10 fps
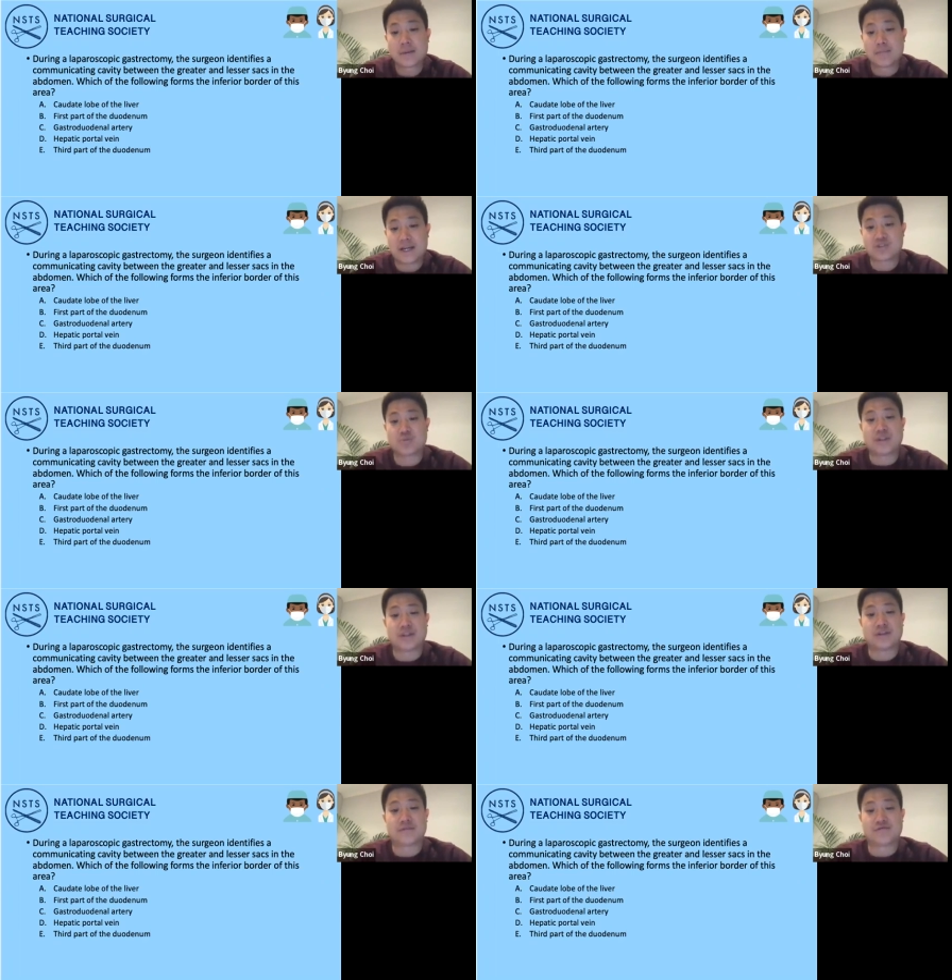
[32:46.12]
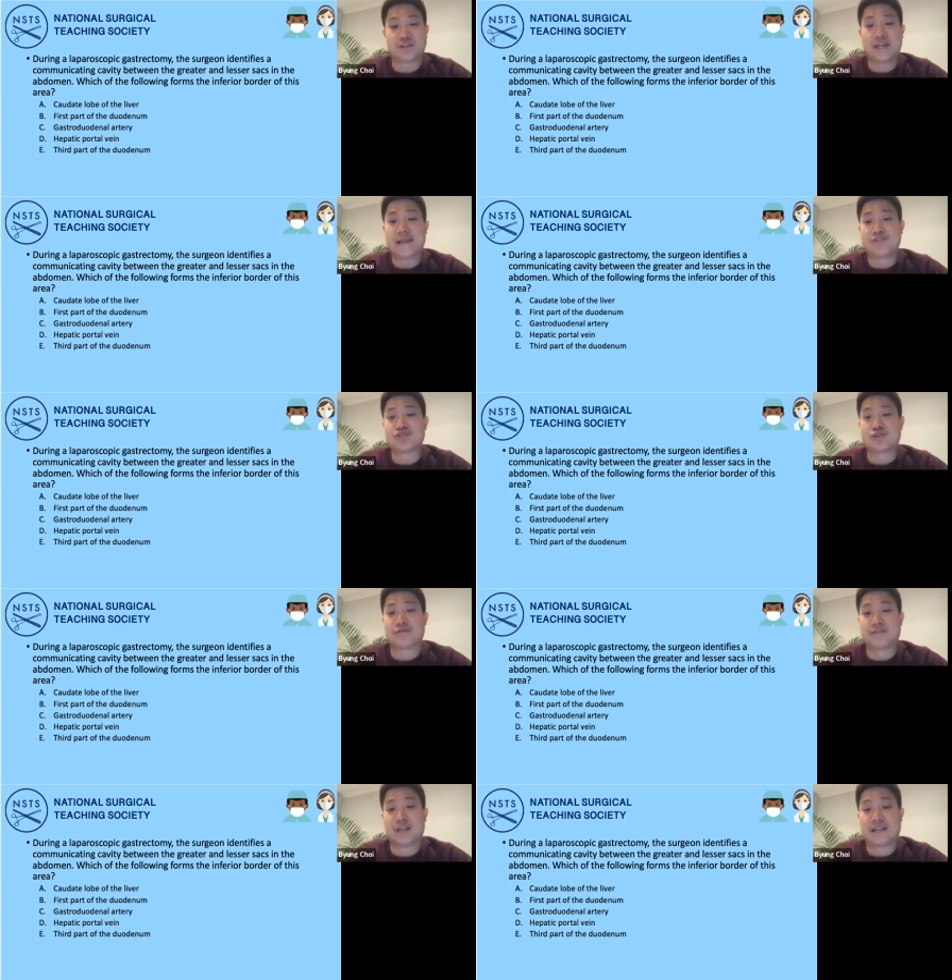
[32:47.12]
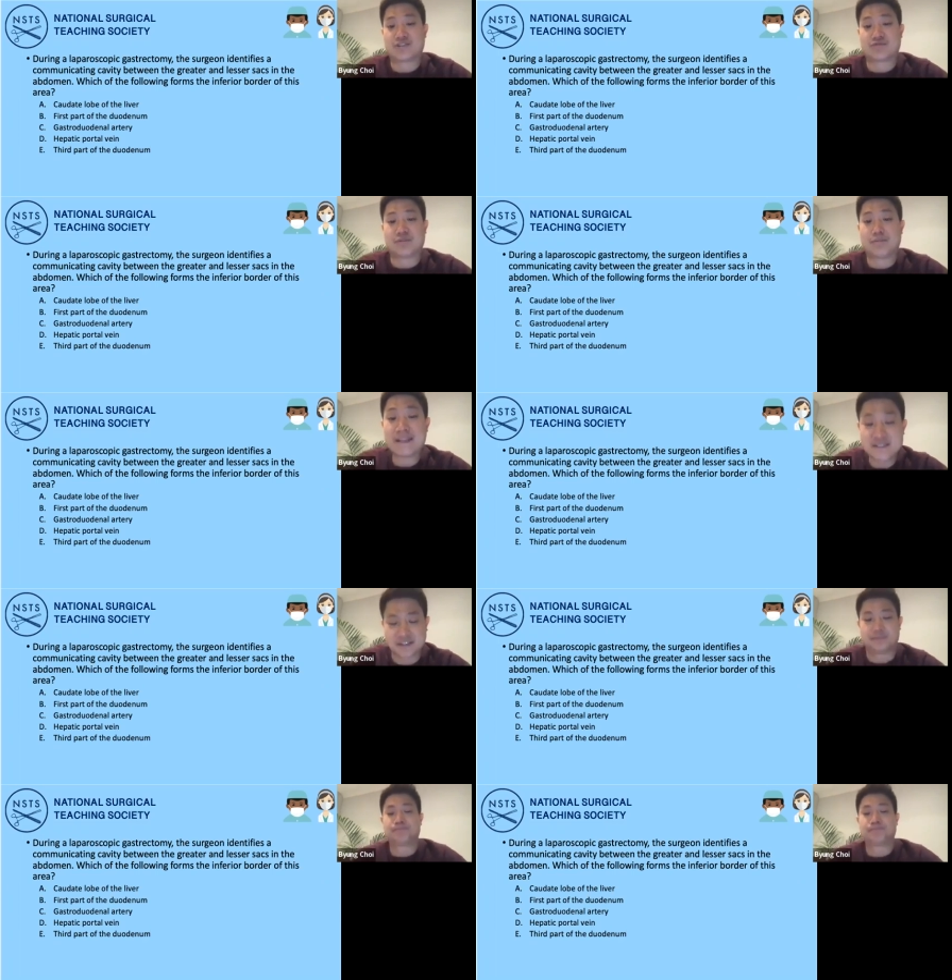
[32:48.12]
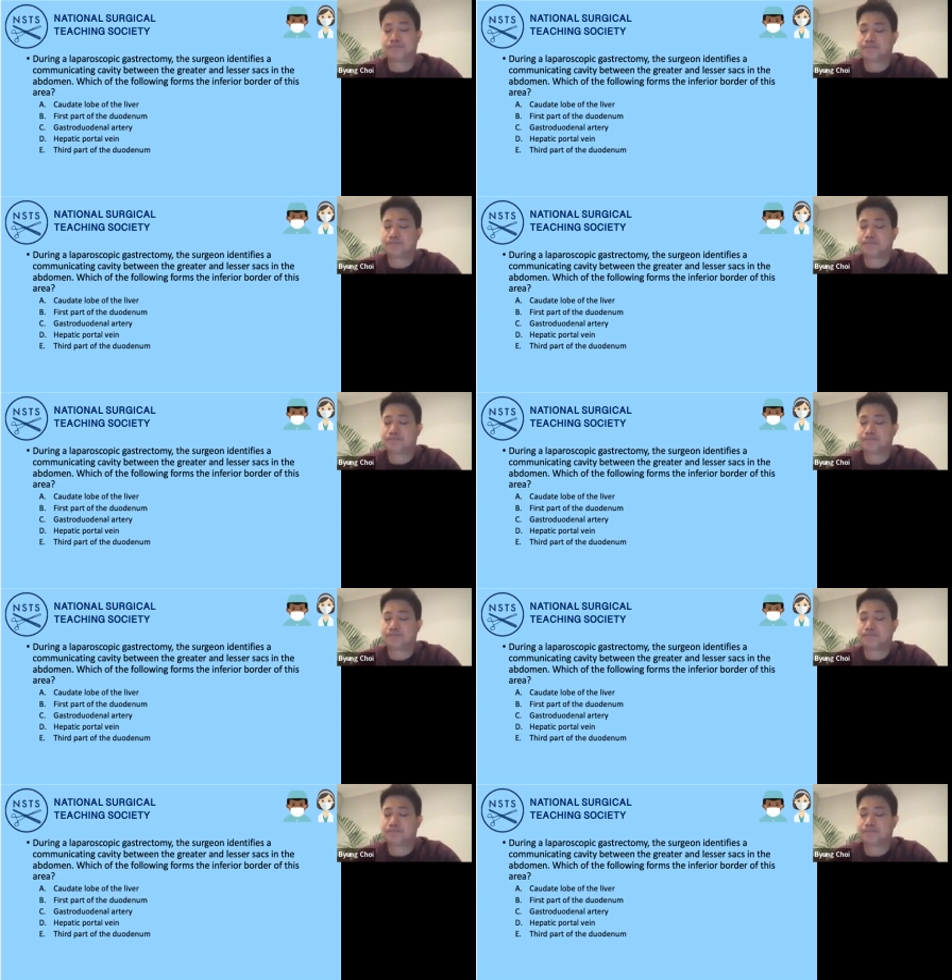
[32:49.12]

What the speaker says: pass within the free edge of the lesser omentum,